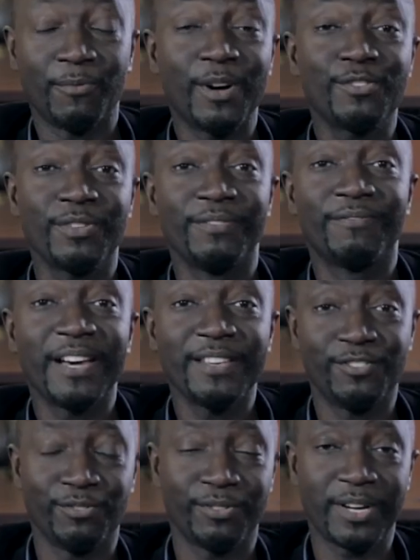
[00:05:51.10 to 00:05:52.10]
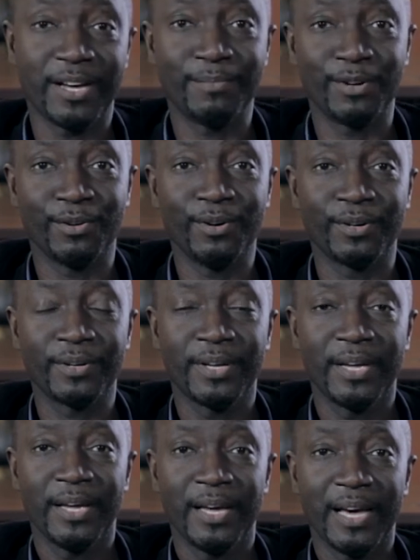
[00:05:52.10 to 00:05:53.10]
want to invite you to come along.
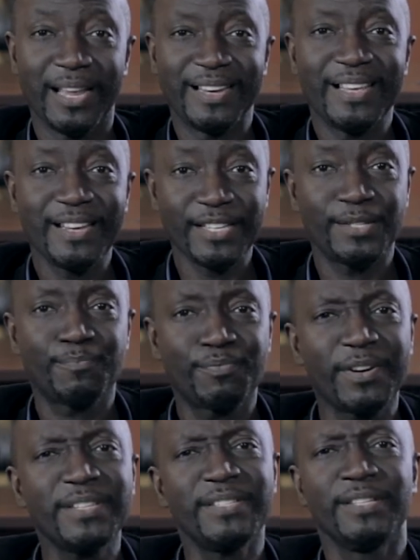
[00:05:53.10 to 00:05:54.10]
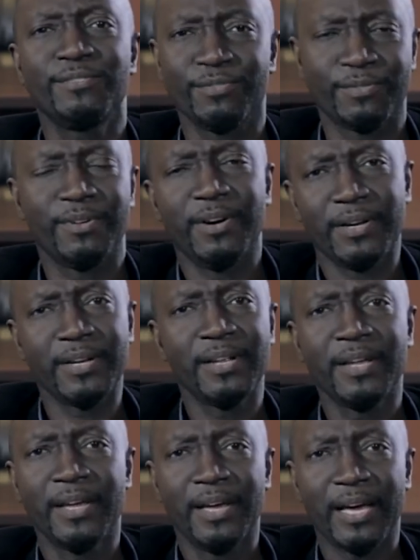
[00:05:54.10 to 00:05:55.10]
And let us press into God
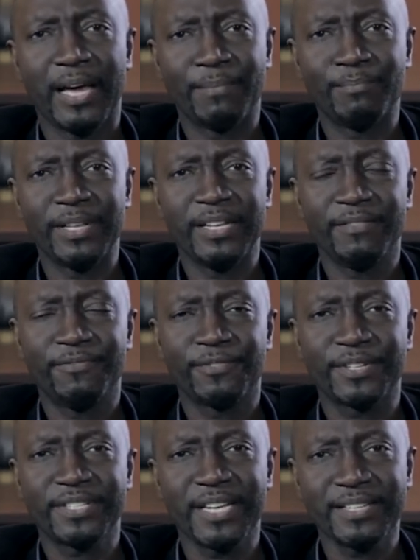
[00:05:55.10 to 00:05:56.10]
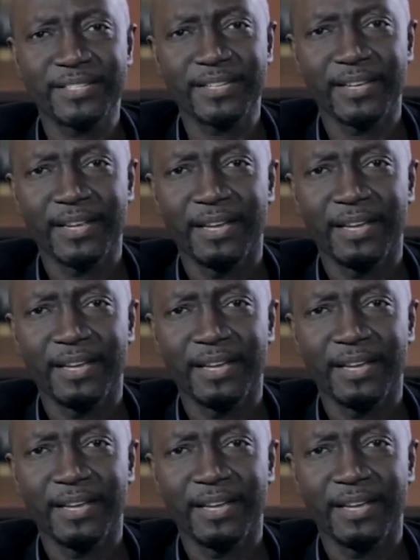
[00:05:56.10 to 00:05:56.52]
and believe for such